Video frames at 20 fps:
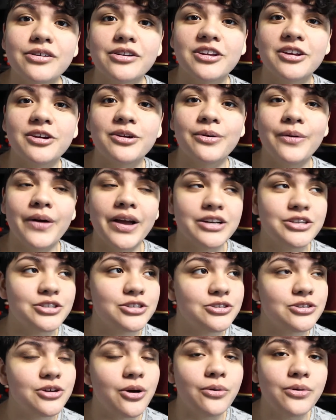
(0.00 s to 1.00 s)
you and
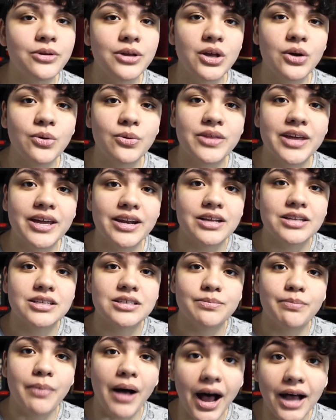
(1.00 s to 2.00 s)
show you that
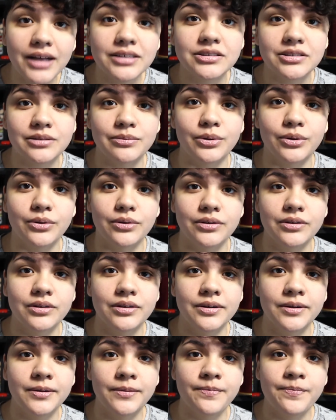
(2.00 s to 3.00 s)
it's possible.
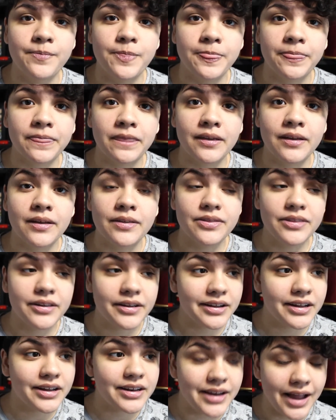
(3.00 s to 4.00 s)
The
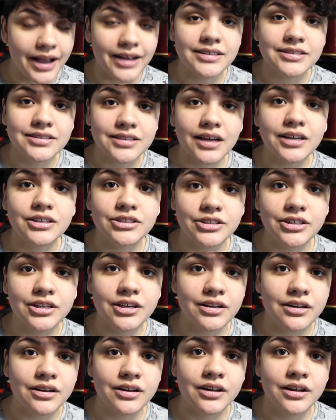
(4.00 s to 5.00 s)
Connect
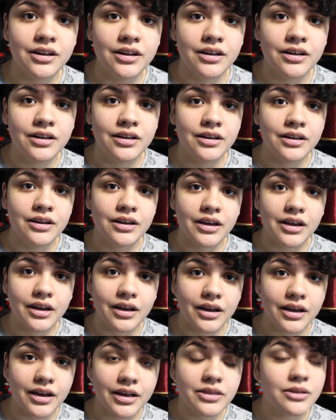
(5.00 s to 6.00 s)
section
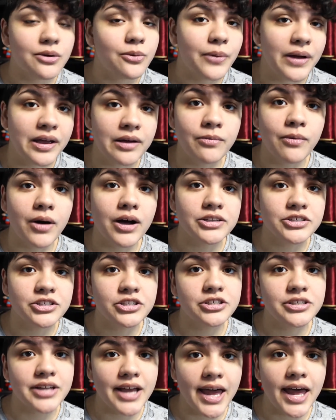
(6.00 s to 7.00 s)
in the Weight
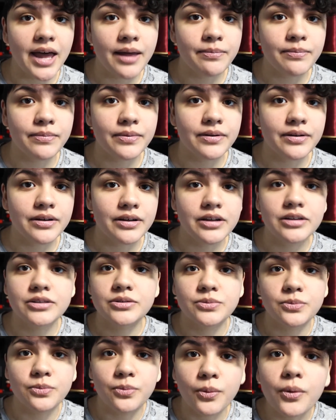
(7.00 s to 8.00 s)
Watchers app
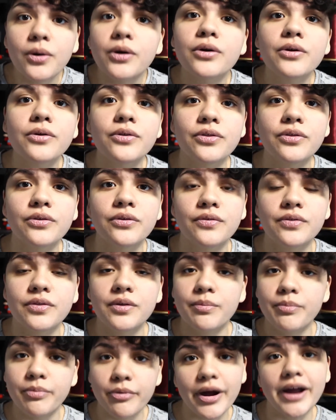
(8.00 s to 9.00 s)
is worth
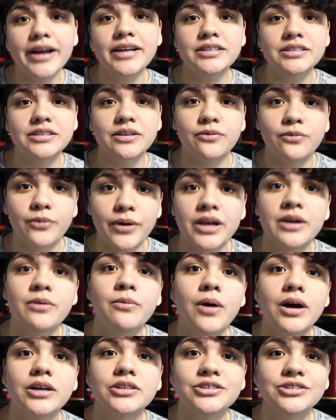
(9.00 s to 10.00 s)
the price of Weight
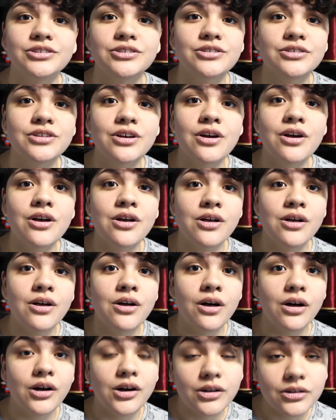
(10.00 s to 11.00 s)
Watchers
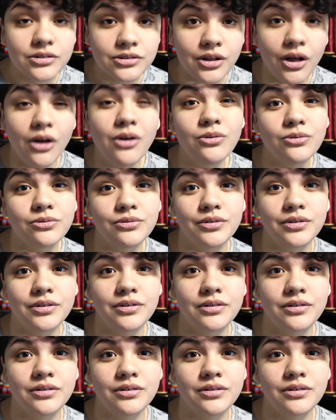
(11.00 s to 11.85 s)
alone.